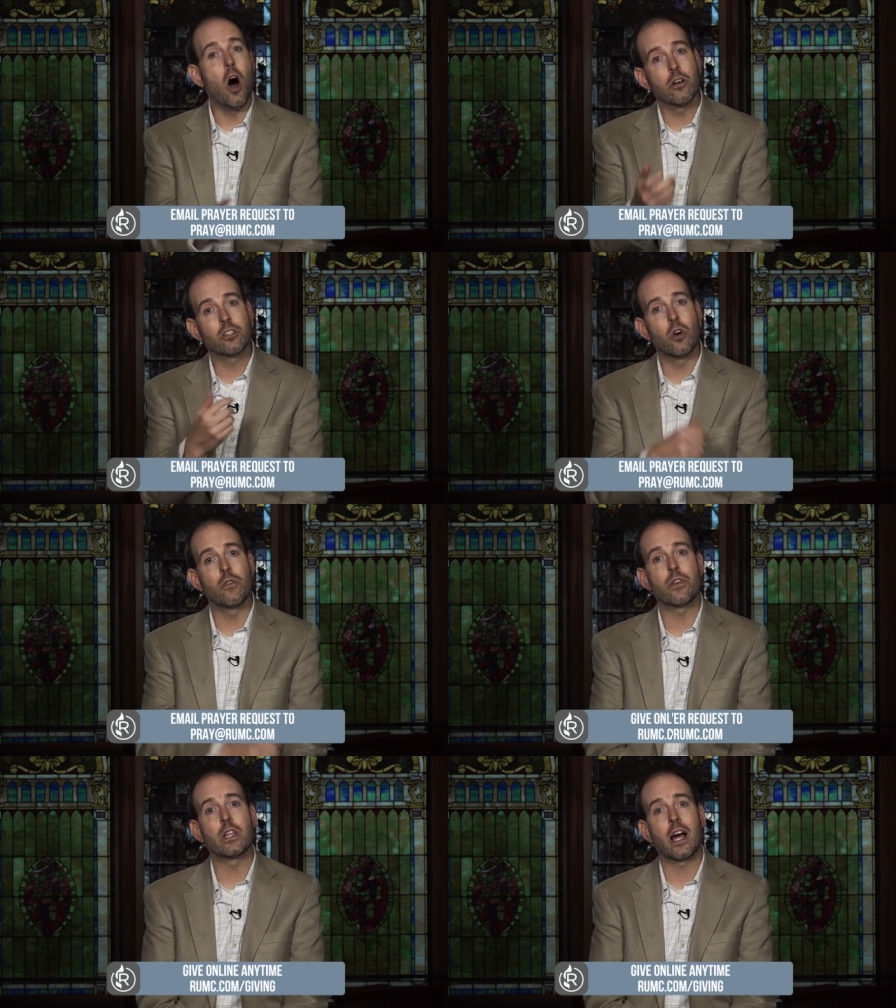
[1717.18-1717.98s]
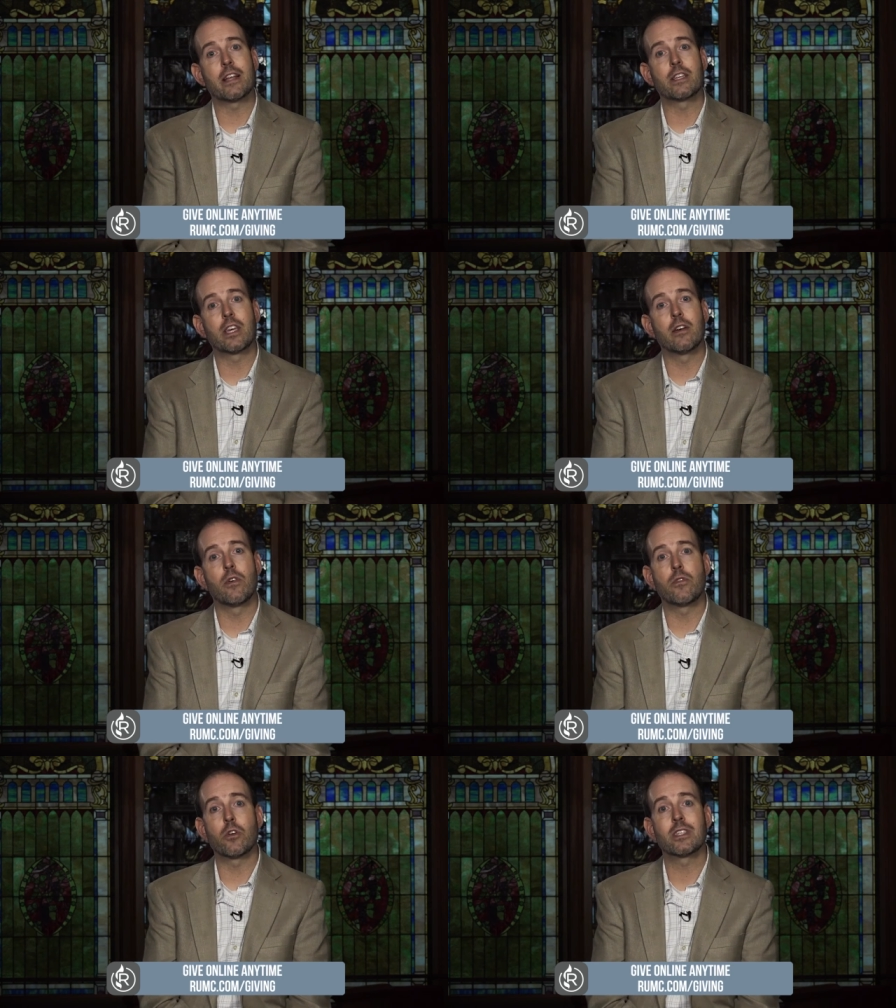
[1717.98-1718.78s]
Also, if you'd like to
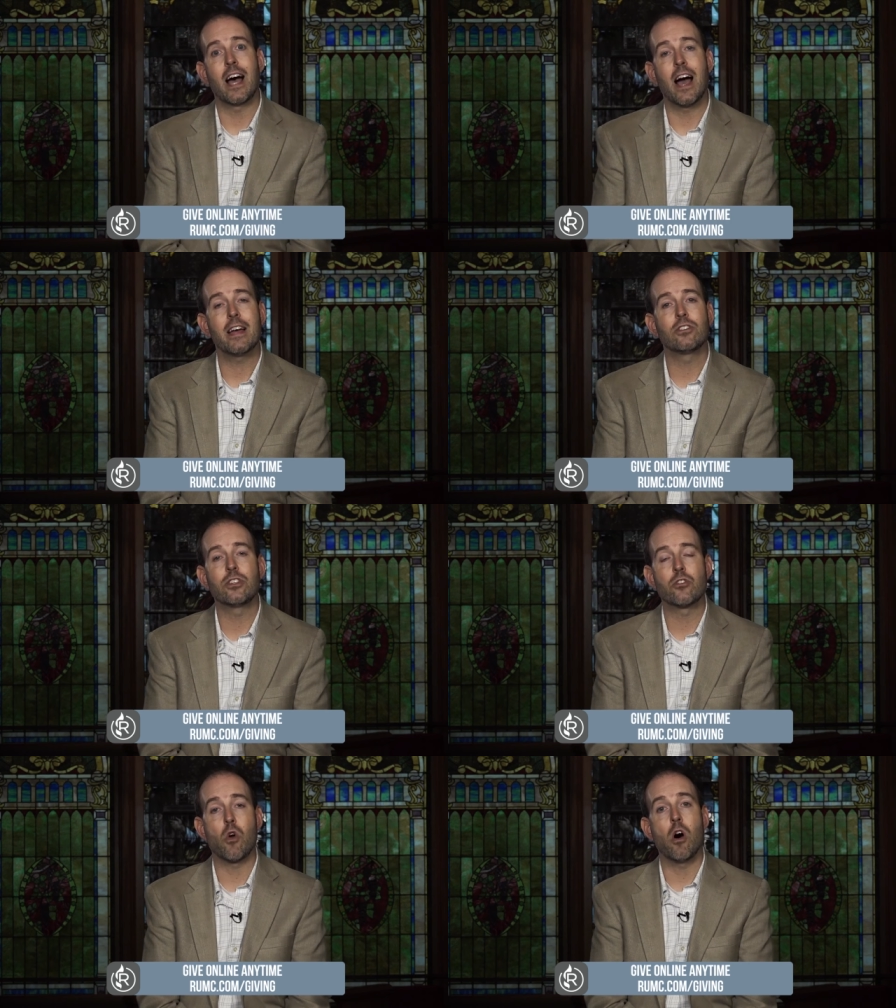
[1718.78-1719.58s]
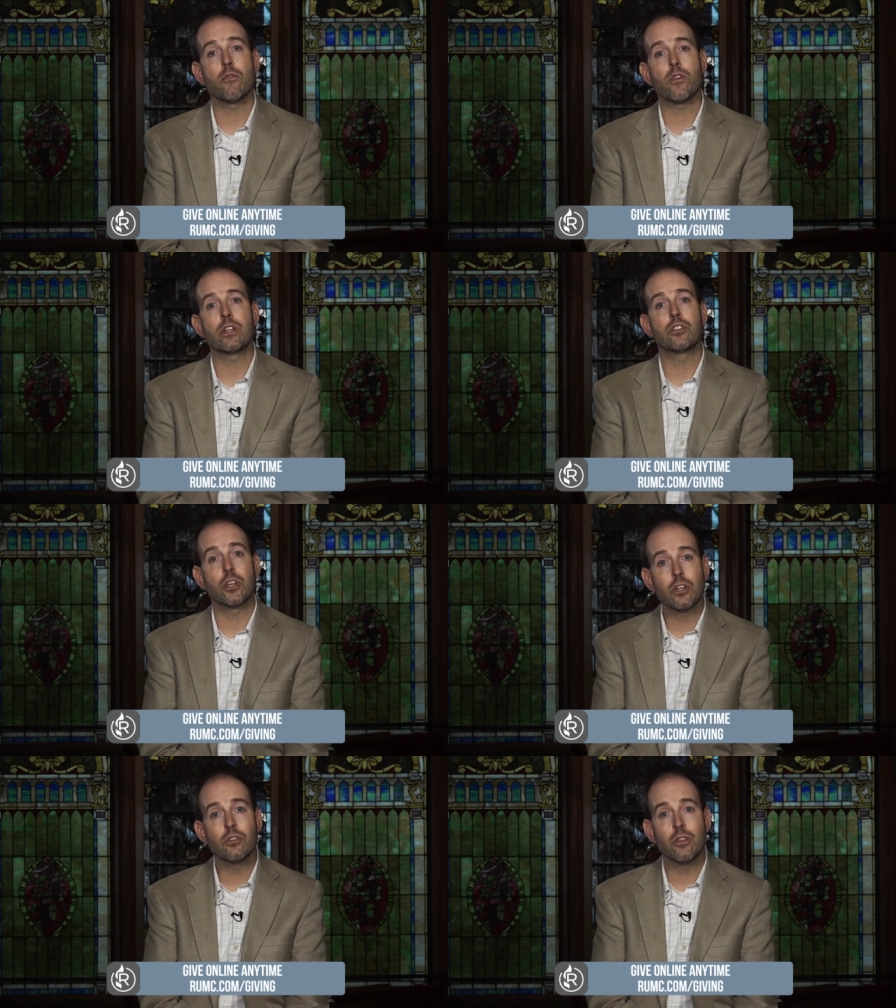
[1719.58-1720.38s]
give of your tithes and your offerings,
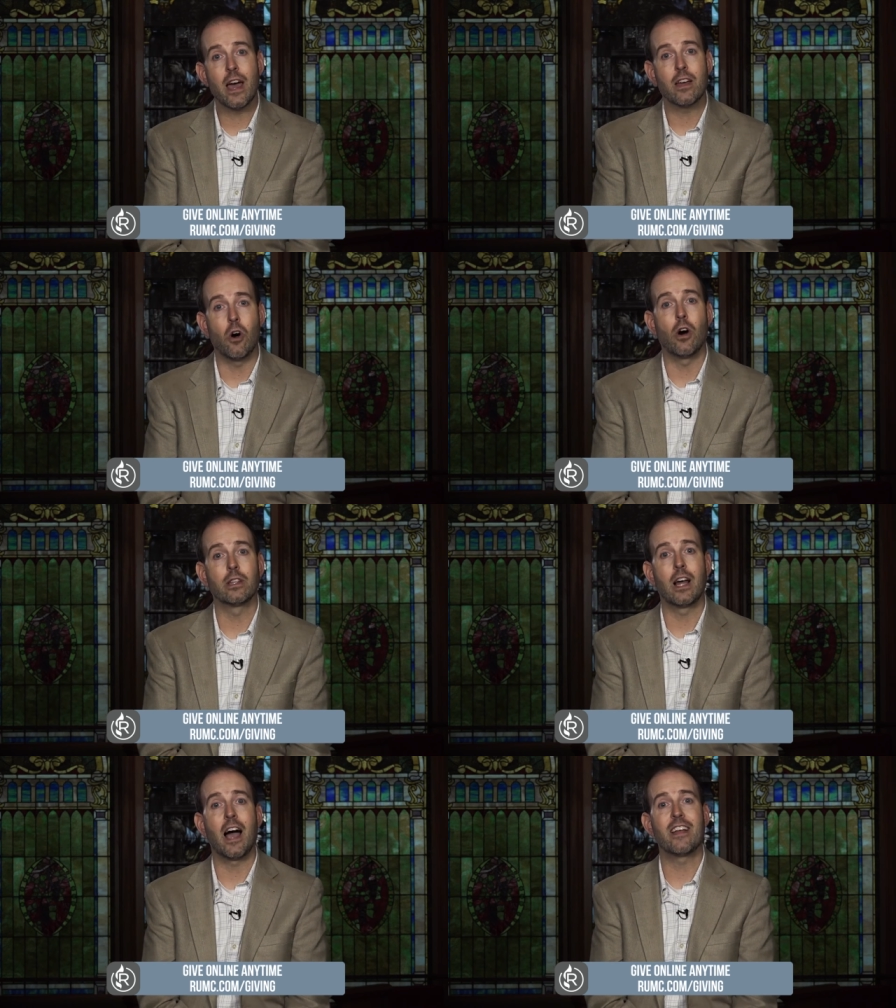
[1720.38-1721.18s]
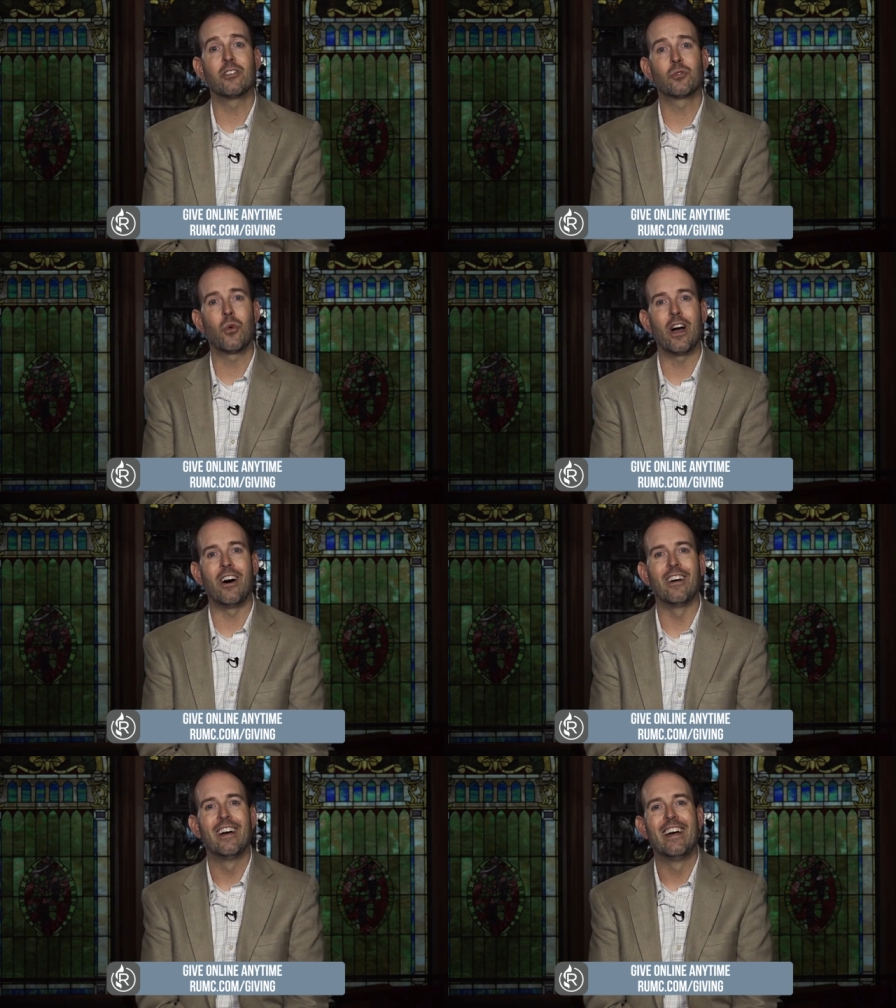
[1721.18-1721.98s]
you can do that online as
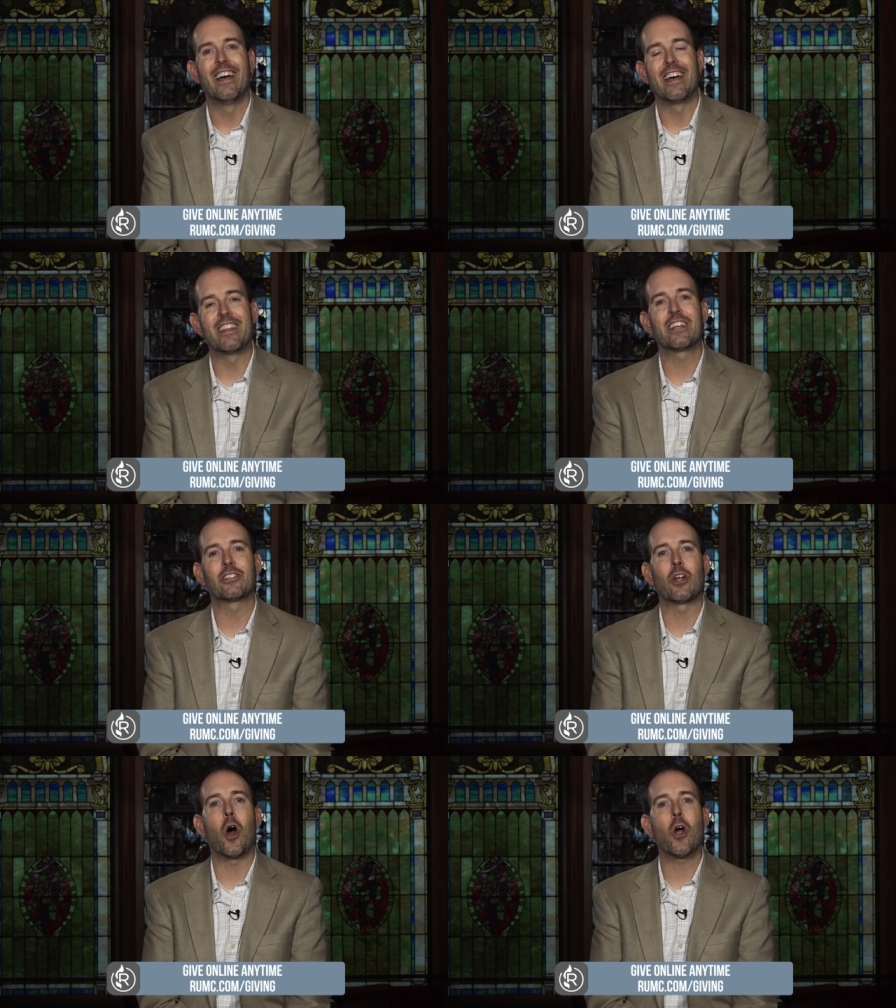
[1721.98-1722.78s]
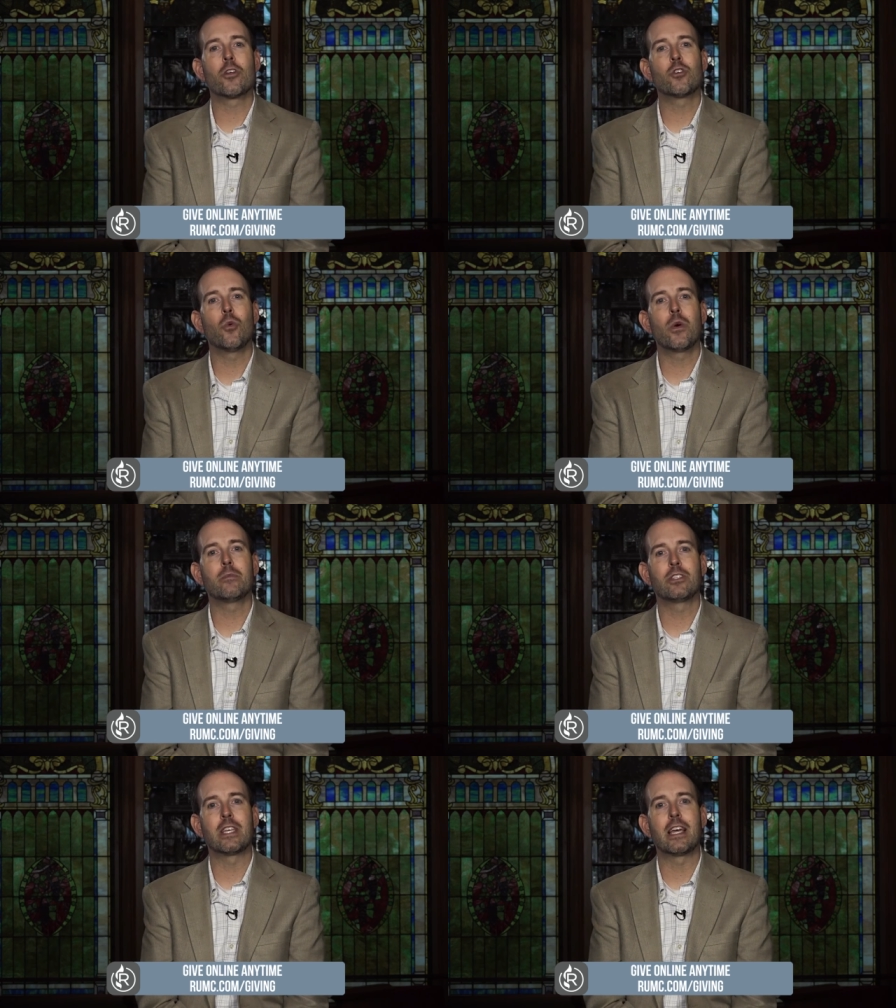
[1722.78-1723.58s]
well. And that's at
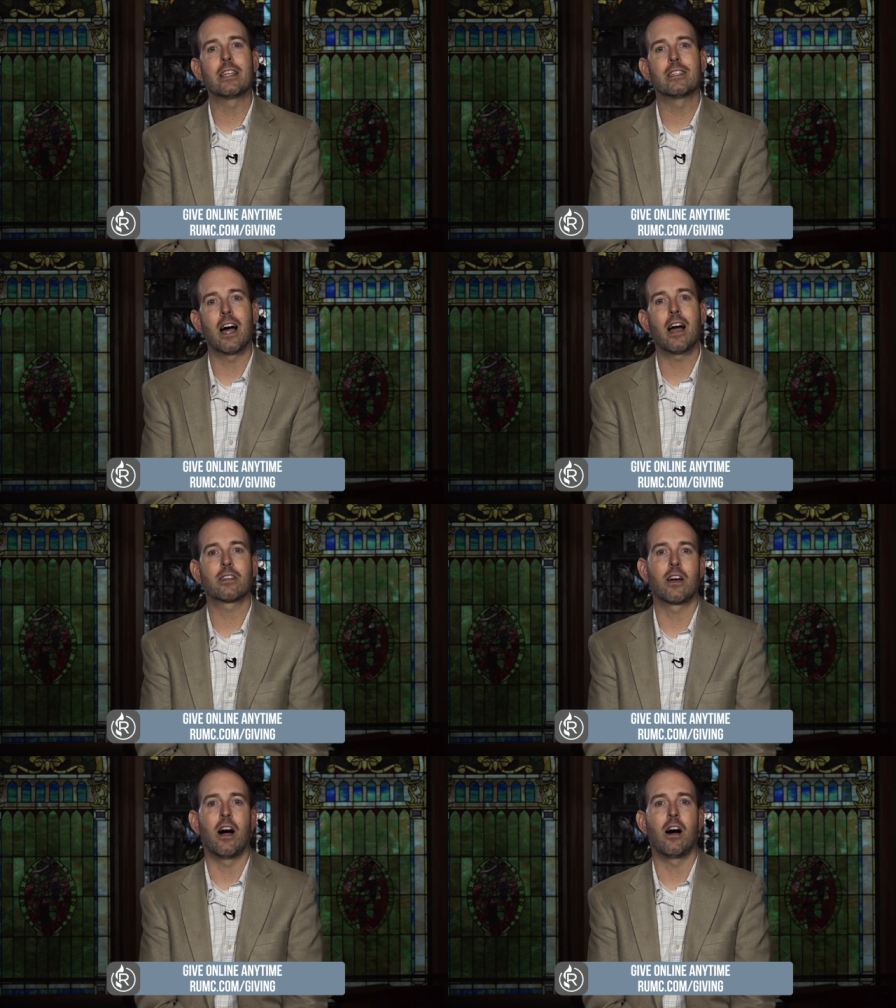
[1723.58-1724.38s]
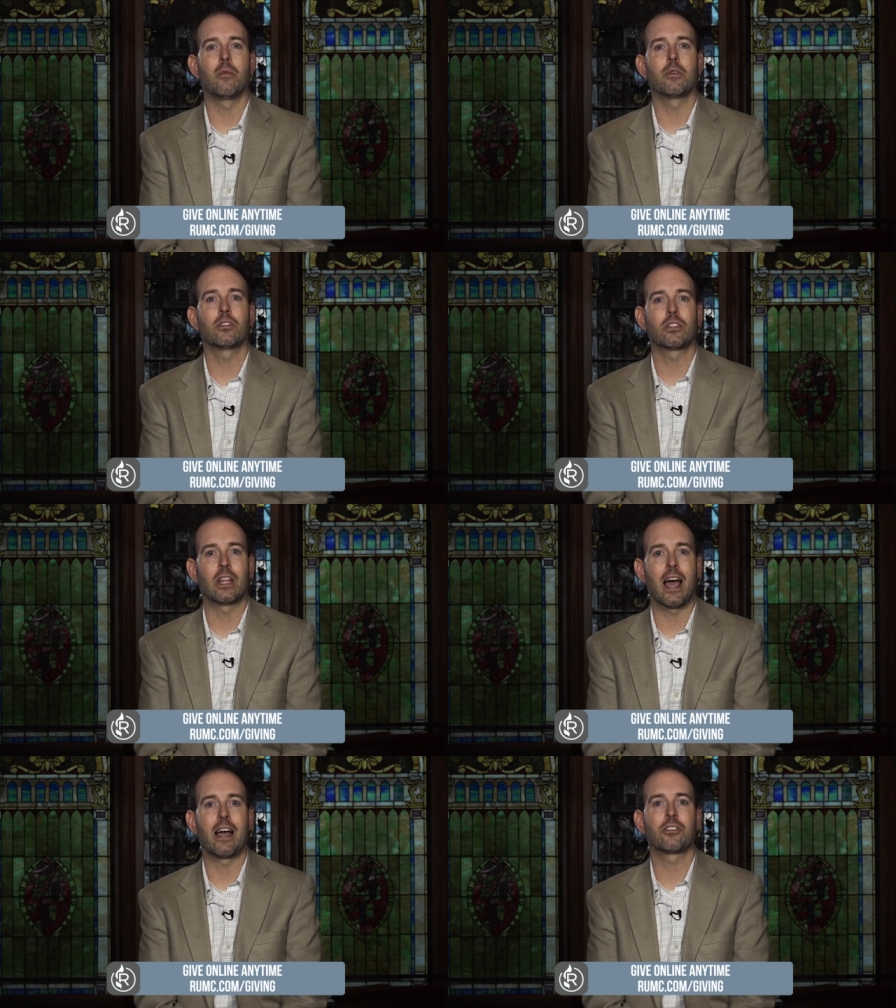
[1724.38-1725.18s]
rumc.com
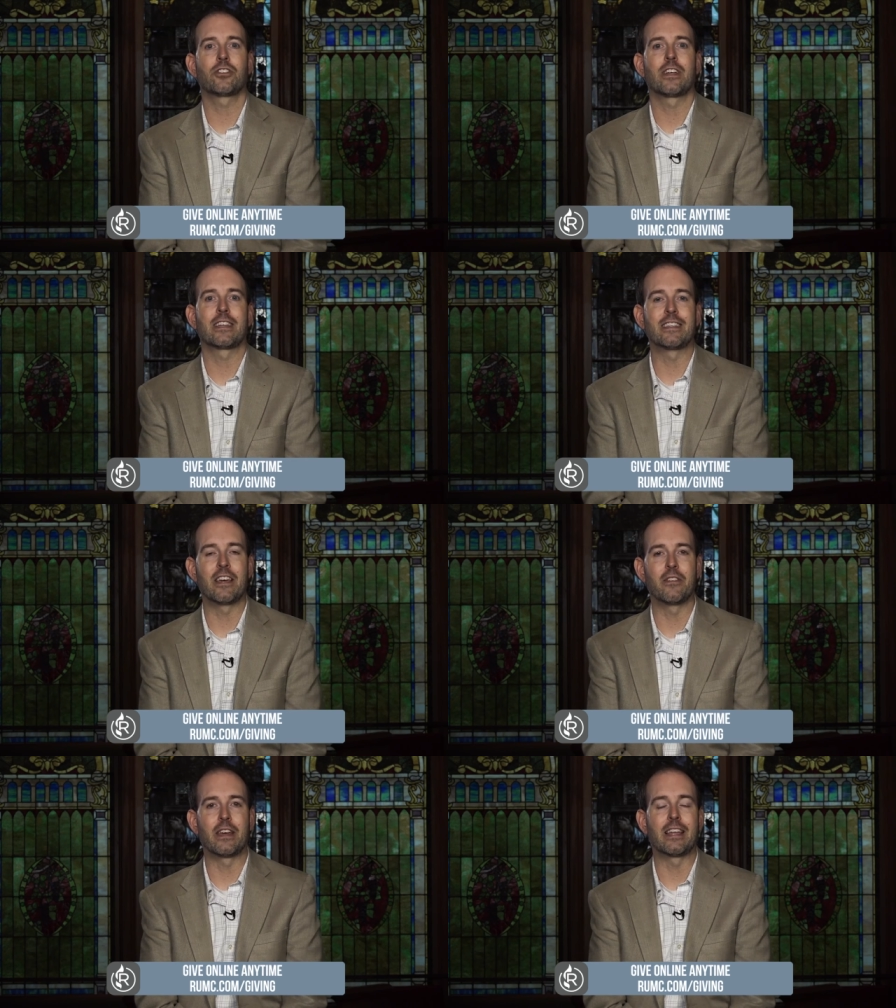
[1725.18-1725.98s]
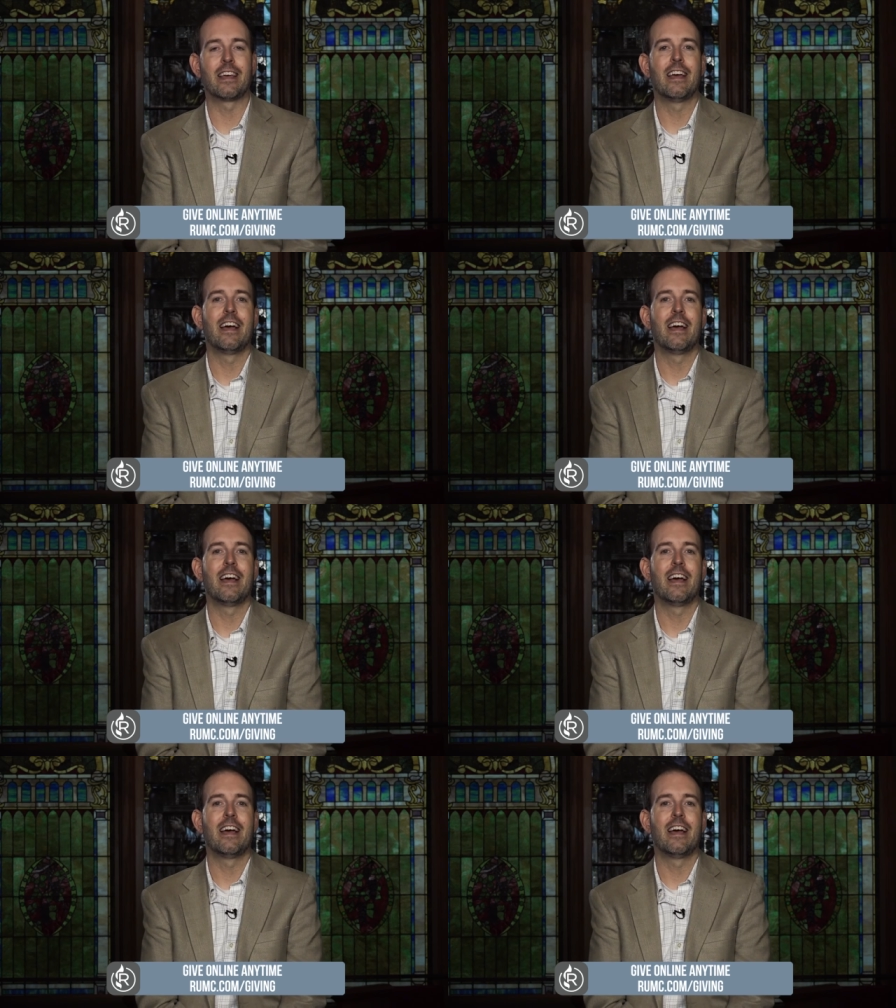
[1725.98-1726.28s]
slash giving.